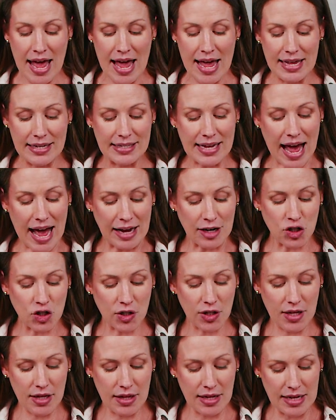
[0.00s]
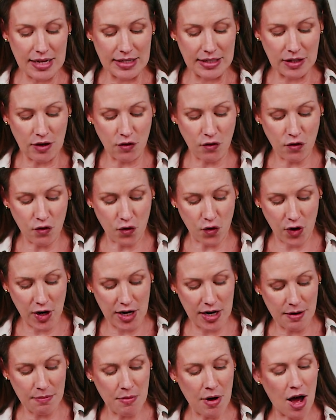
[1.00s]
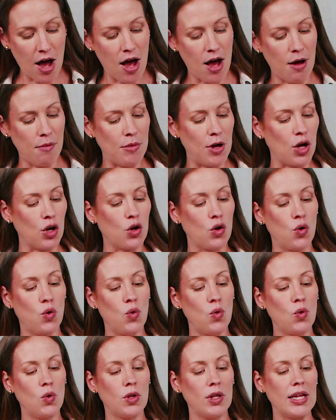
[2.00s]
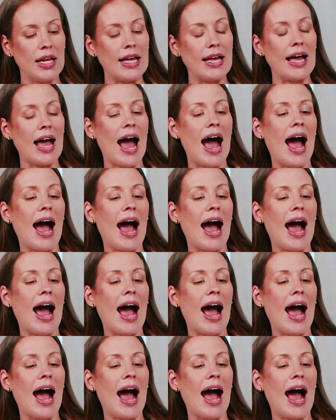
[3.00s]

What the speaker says: is actually these Freedom Mom cooling